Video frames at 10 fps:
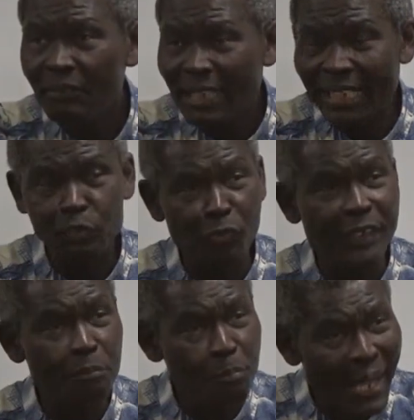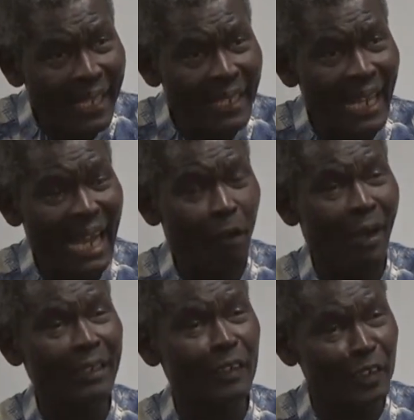that we make
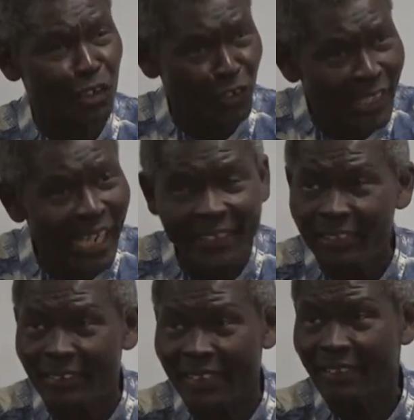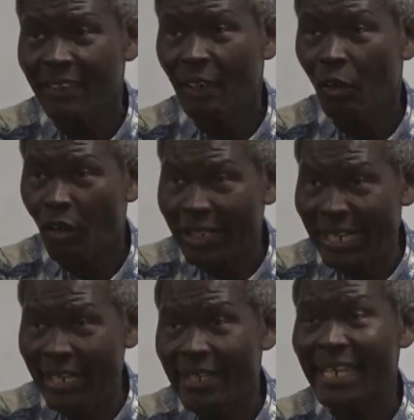our Christianity,
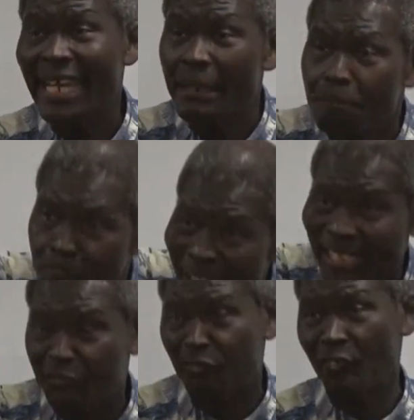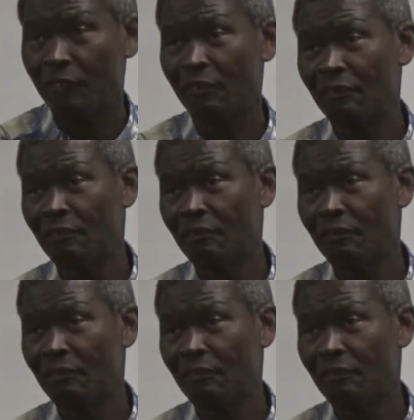okay, impactful.